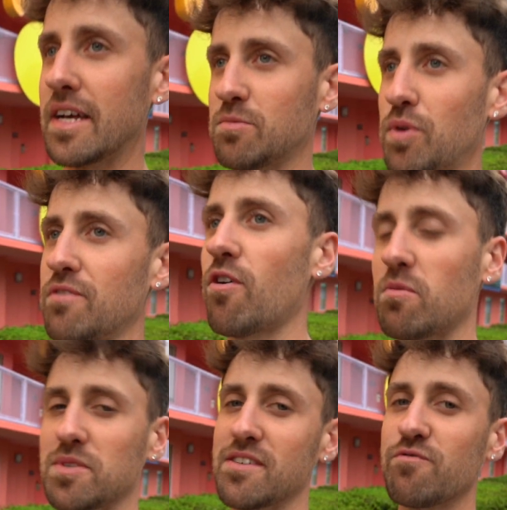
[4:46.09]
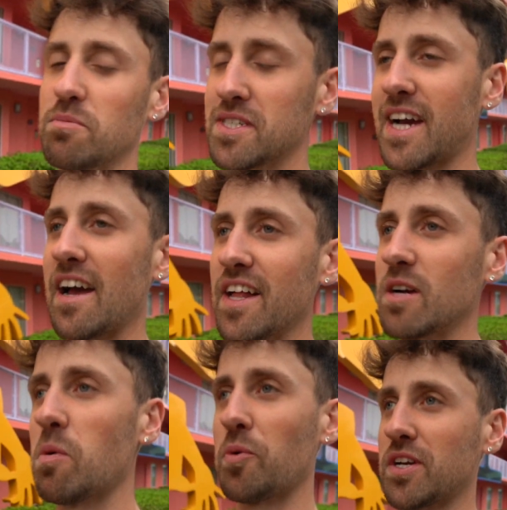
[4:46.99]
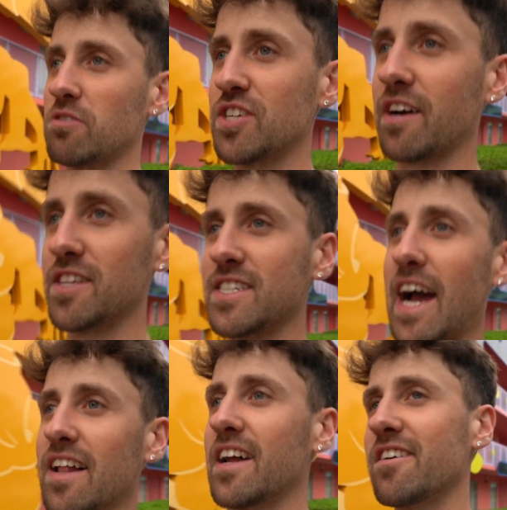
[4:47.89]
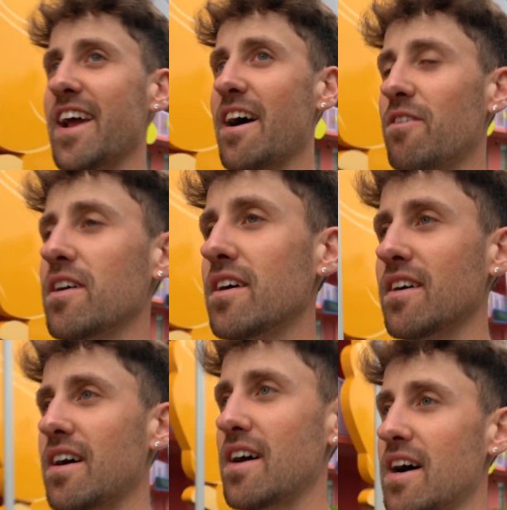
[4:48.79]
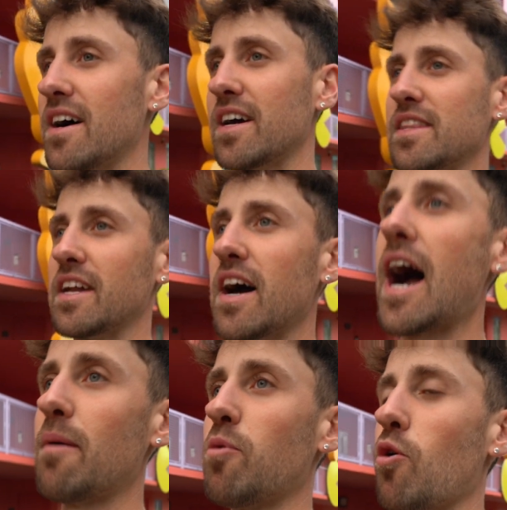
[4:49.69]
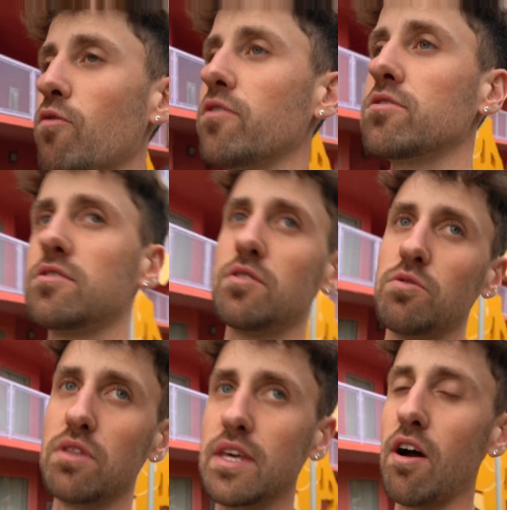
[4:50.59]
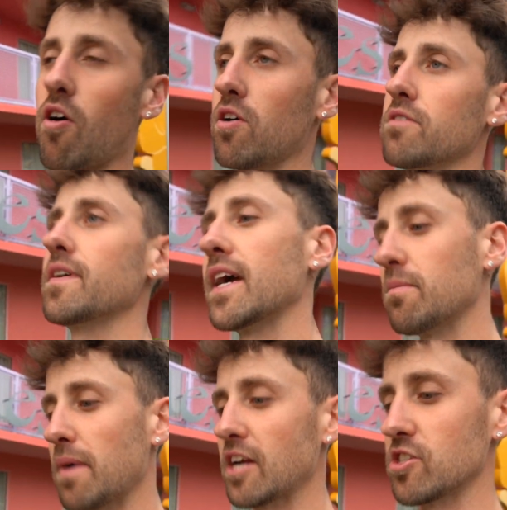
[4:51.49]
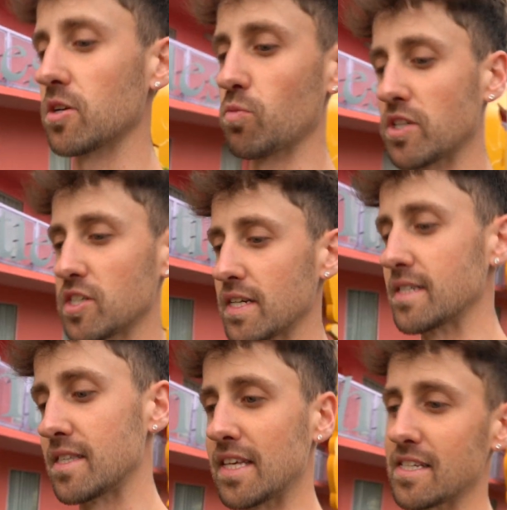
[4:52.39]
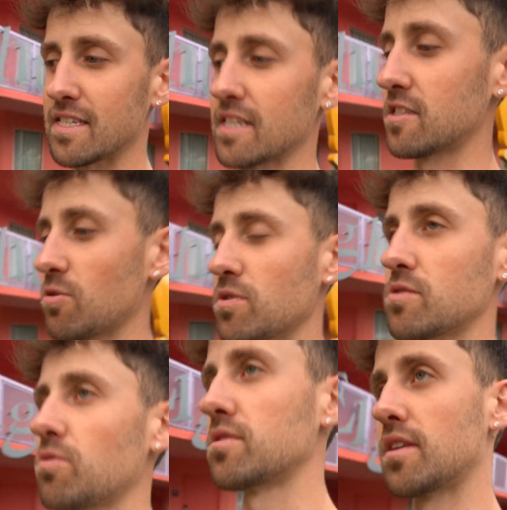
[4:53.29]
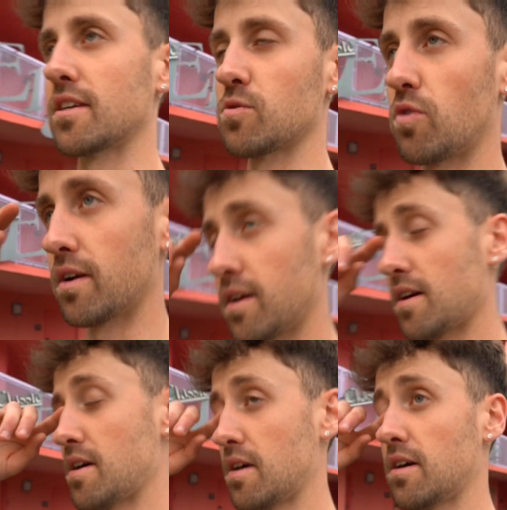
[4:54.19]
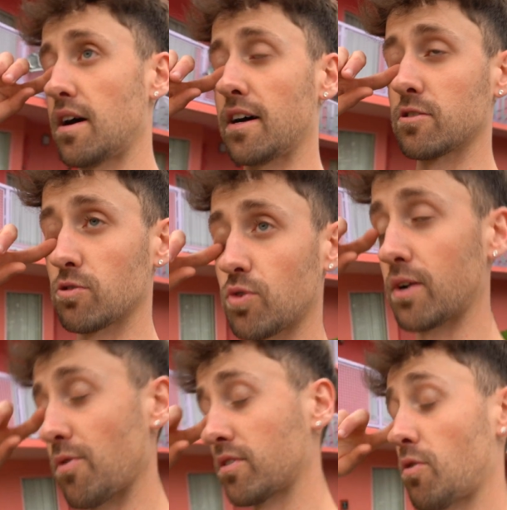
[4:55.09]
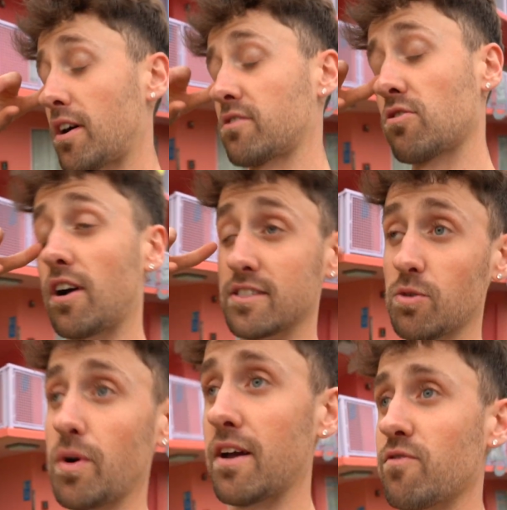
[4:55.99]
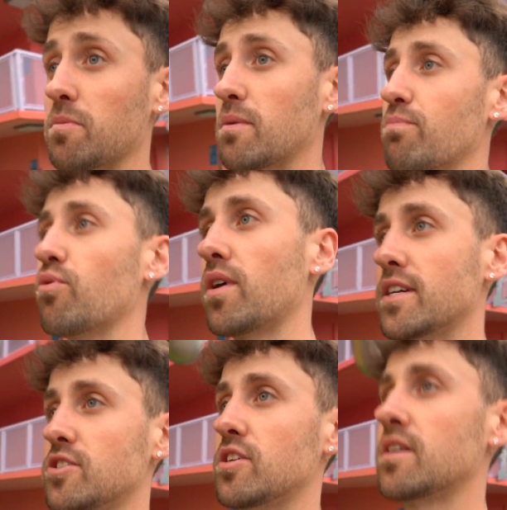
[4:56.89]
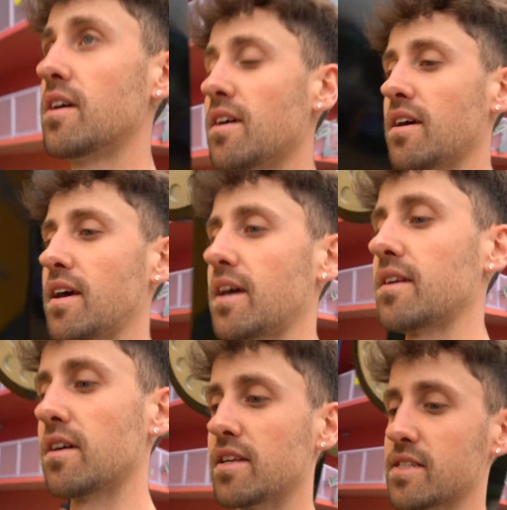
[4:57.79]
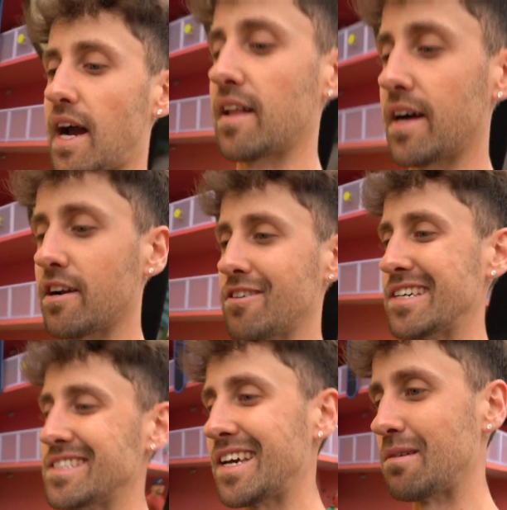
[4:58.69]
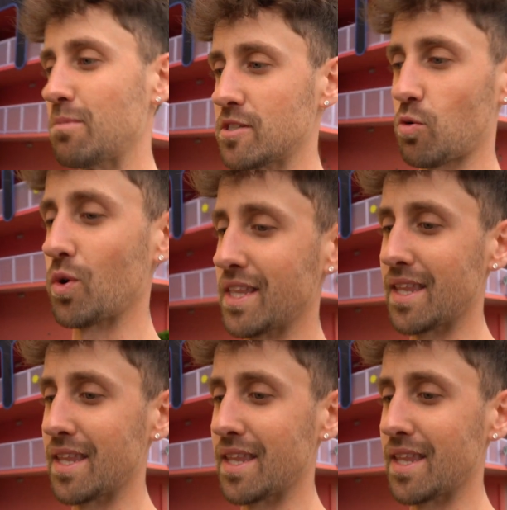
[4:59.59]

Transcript: pretty far from the Skyliner. But we're gonna go check out the Skyliner now, and then hop over to the Art of Animation, which is the sister resort to this one. So it's right across the way from the bridge, and the Skyliner is in between